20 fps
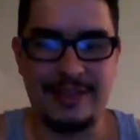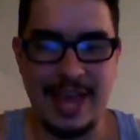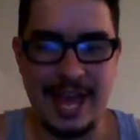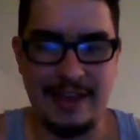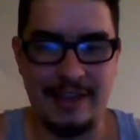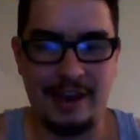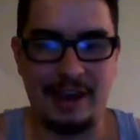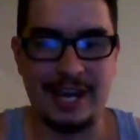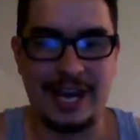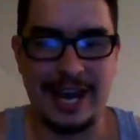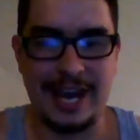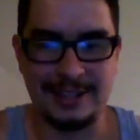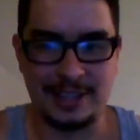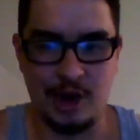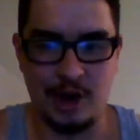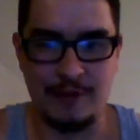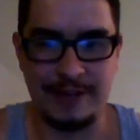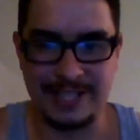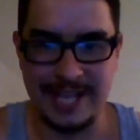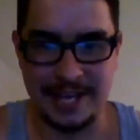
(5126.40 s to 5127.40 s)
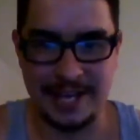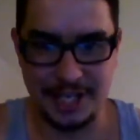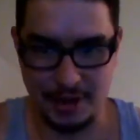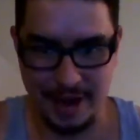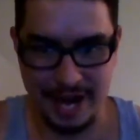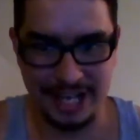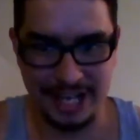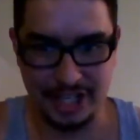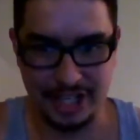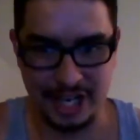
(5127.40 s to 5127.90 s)
they're looking at an
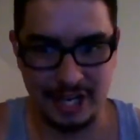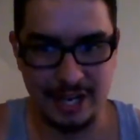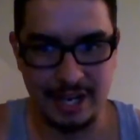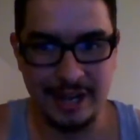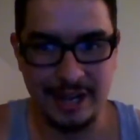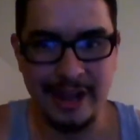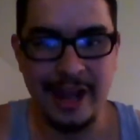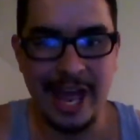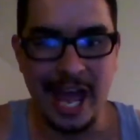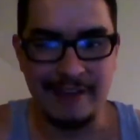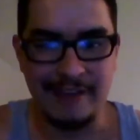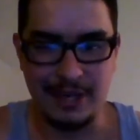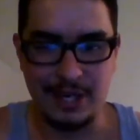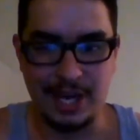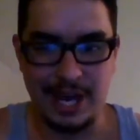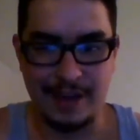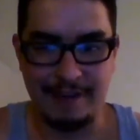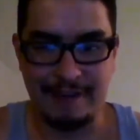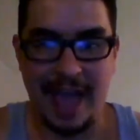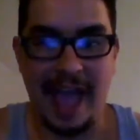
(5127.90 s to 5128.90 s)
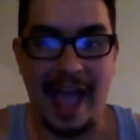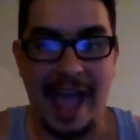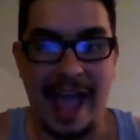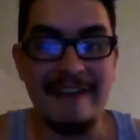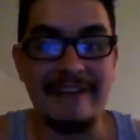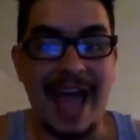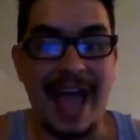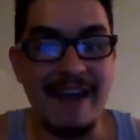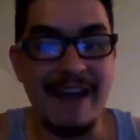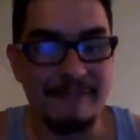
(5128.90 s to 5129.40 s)
oversaturation.
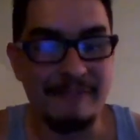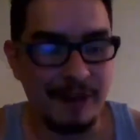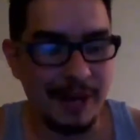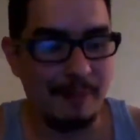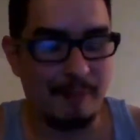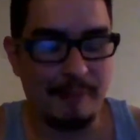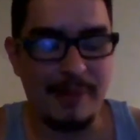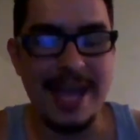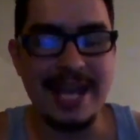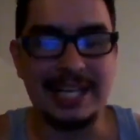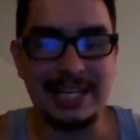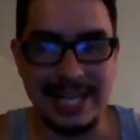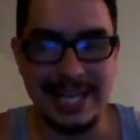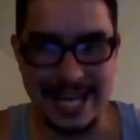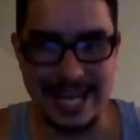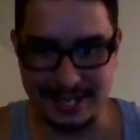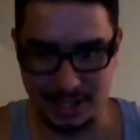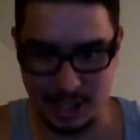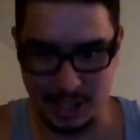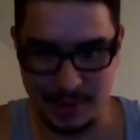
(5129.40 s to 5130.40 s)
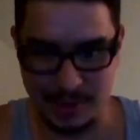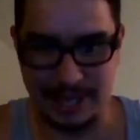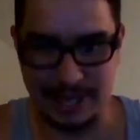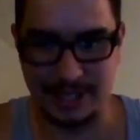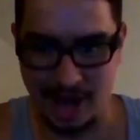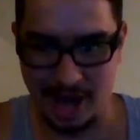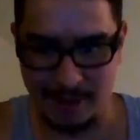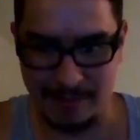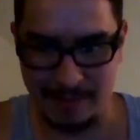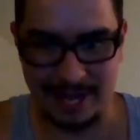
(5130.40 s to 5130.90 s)
If every big league is doing a
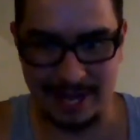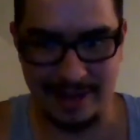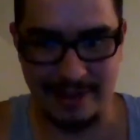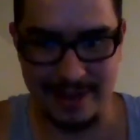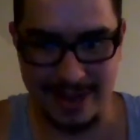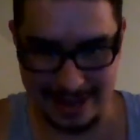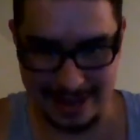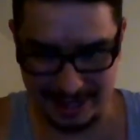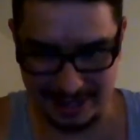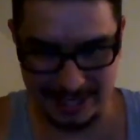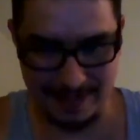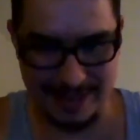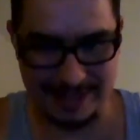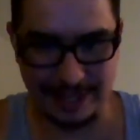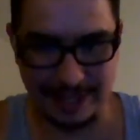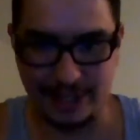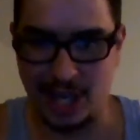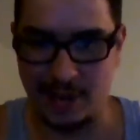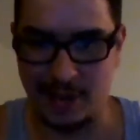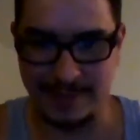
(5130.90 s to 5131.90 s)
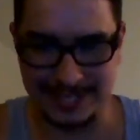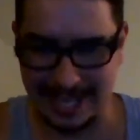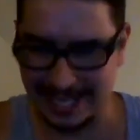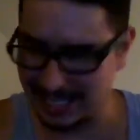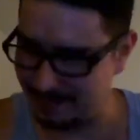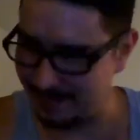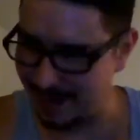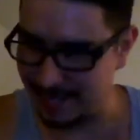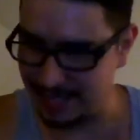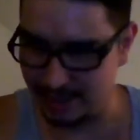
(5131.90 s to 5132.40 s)
tournament, it doesn't make the tournaments that
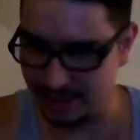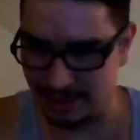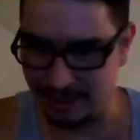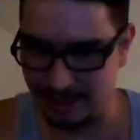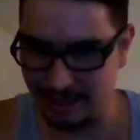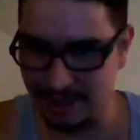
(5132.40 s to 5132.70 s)
special.